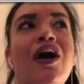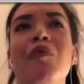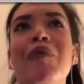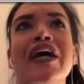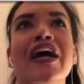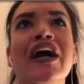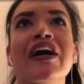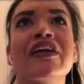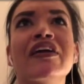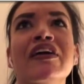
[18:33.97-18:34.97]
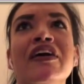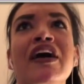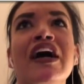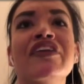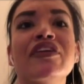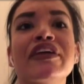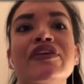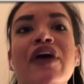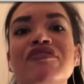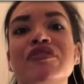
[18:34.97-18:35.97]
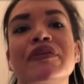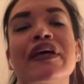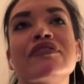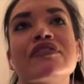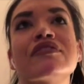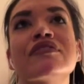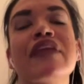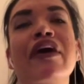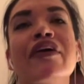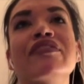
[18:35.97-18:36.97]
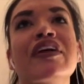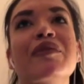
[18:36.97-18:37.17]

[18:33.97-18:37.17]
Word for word: oh my God. Yeah. And they're like, you have to announce now. And